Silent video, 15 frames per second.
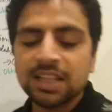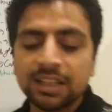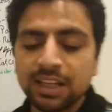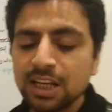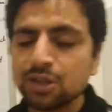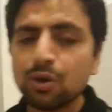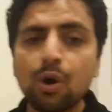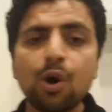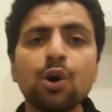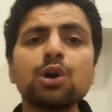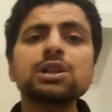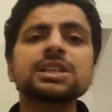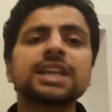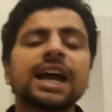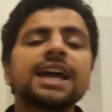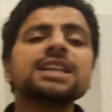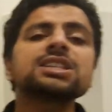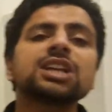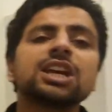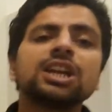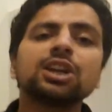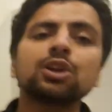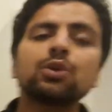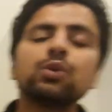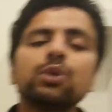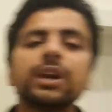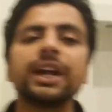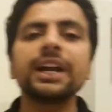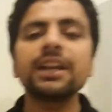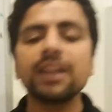These all signs
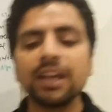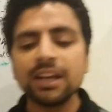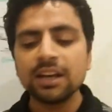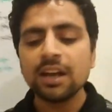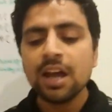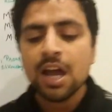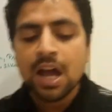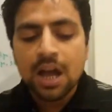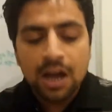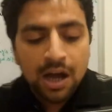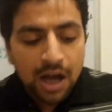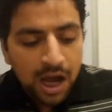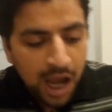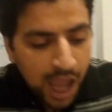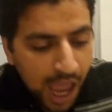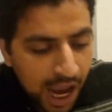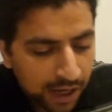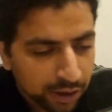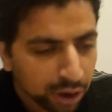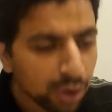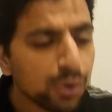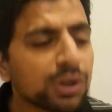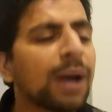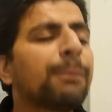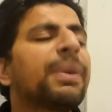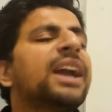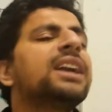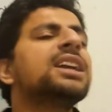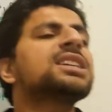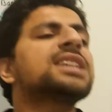included in acute
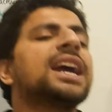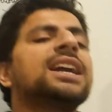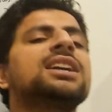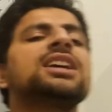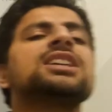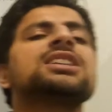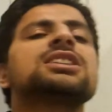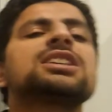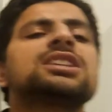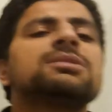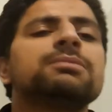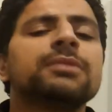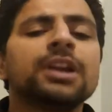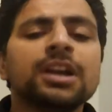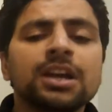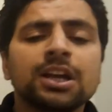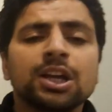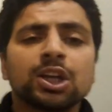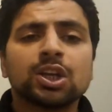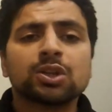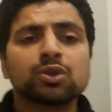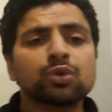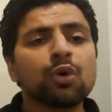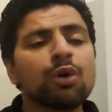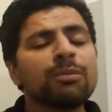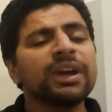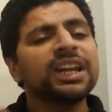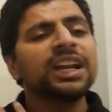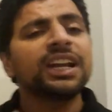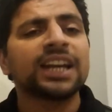appendicitis. So
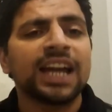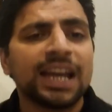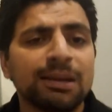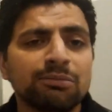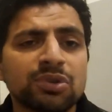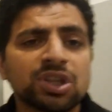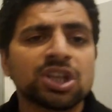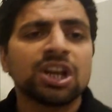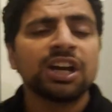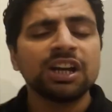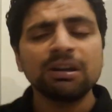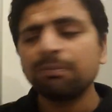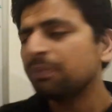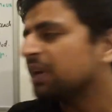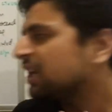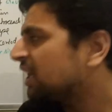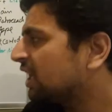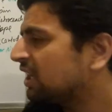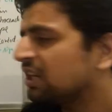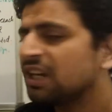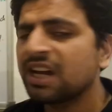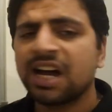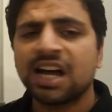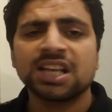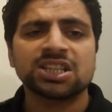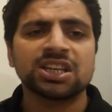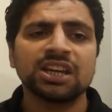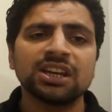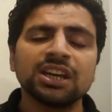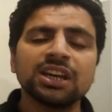many times repeatedly
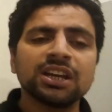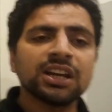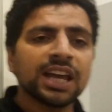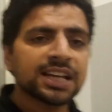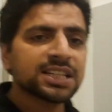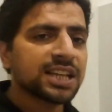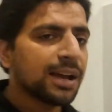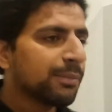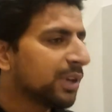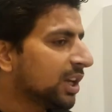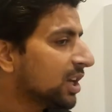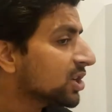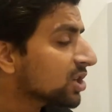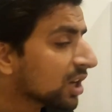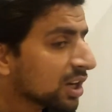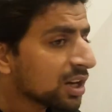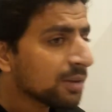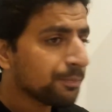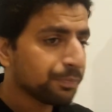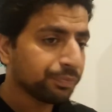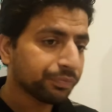asking in examination.